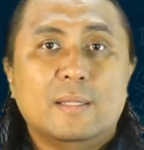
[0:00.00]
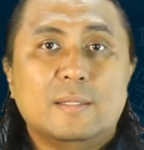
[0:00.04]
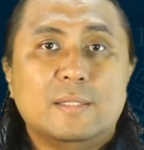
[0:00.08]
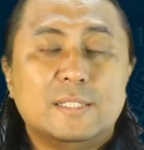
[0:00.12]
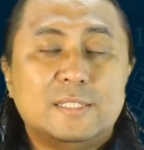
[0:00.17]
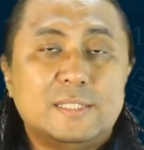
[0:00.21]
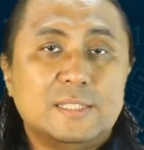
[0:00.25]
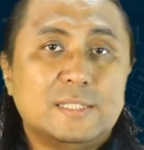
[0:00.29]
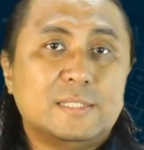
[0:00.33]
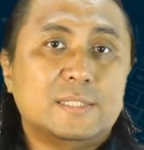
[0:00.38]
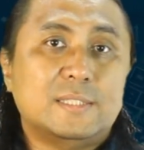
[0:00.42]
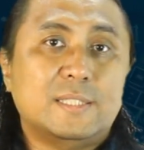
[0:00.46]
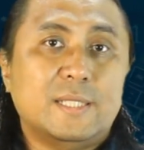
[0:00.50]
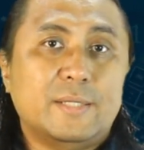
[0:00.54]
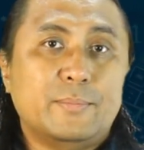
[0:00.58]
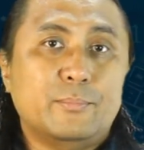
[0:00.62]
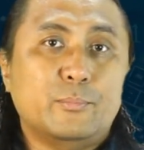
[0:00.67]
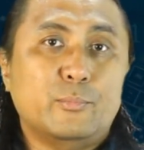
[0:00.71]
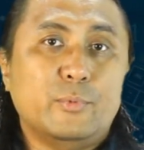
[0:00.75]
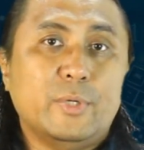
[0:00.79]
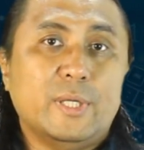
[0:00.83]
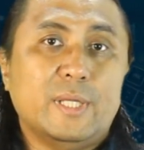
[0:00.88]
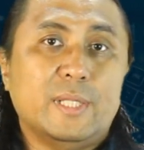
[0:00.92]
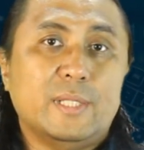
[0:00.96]
the
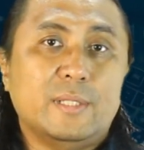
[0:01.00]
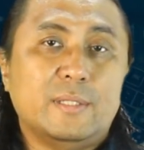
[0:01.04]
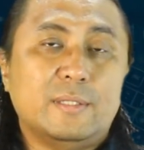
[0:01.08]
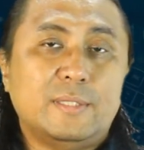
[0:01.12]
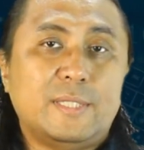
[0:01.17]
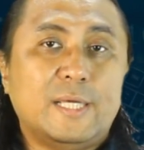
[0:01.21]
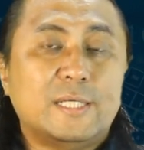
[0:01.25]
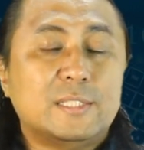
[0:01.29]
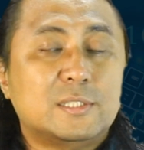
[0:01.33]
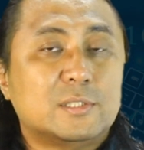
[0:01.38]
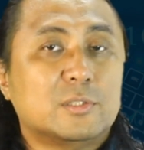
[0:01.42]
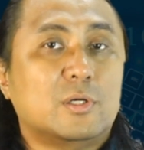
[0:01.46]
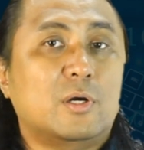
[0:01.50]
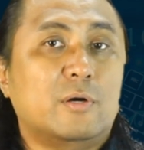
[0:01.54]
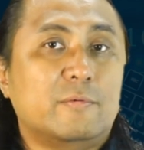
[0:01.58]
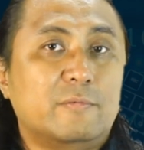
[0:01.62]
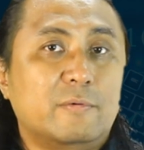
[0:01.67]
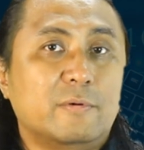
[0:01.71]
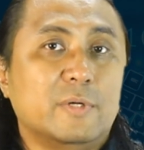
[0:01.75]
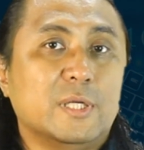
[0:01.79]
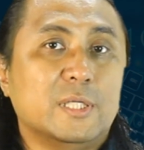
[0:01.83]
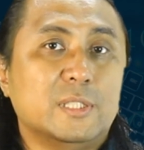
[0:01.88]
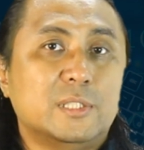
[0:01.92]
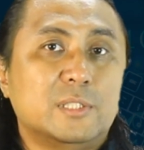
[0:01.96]
system with test
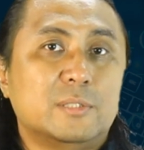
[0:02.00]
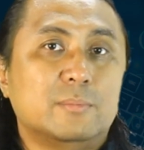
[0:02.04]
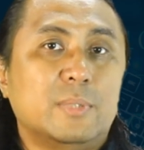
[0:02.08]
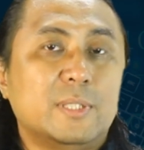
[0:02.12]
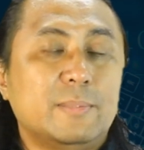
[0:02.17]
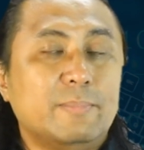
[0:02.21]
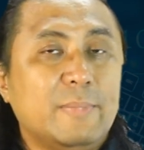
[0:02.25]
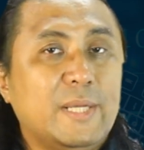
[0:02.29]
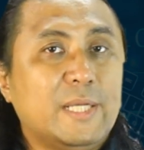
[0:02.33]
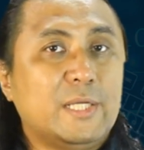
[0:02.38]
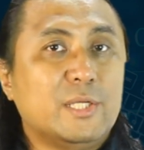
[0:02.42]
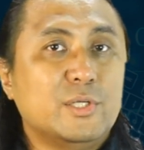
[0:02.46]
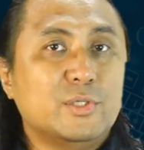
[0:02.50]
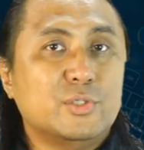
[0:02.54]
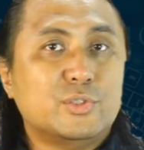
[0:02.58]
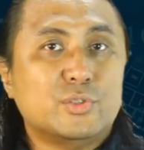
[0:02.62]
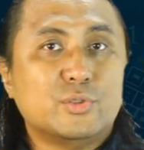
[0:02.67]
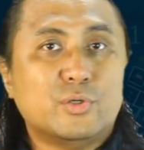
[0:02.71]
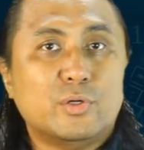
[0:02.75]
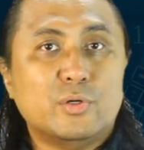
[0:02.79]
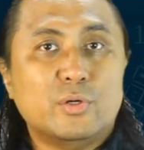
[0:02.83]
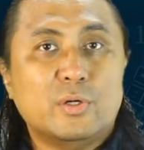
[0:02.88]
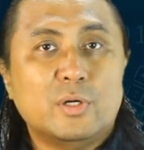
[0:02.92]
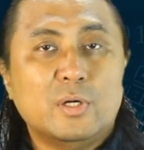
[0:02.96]
coverage, but making
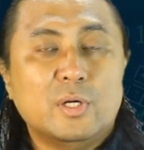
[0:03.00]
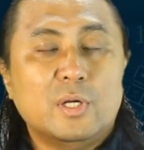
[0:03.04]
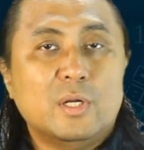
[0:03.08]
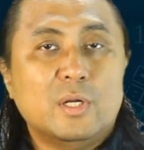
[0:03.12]
sure